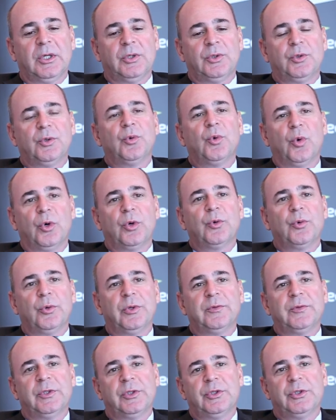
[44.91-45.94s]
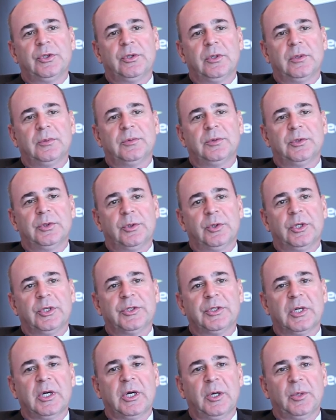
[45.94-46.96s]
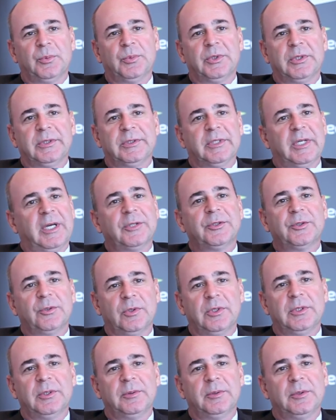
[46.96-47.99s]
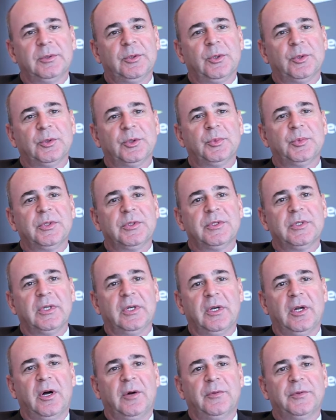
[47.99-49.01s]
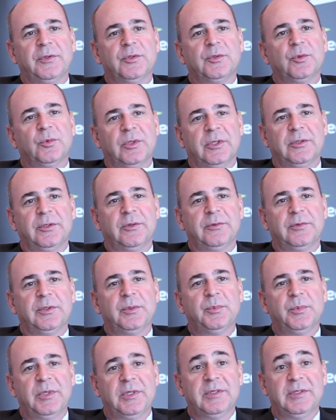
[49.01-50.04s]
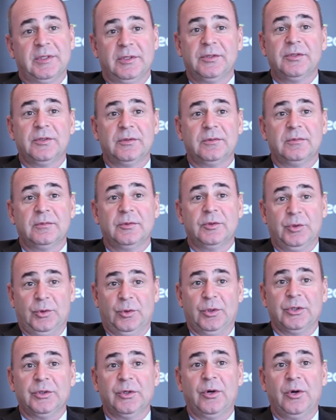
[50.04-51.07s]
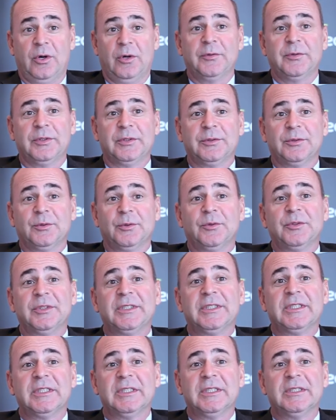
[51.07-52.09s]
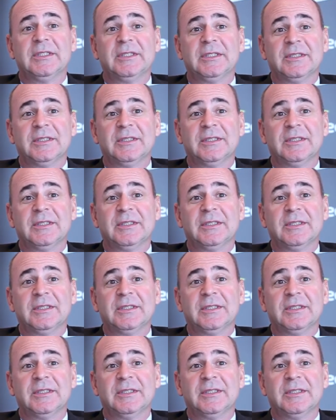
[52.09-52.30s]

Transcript: work with the Georgia companies. Actually, the Brazilian office is one of the busiest Georgia office overseas.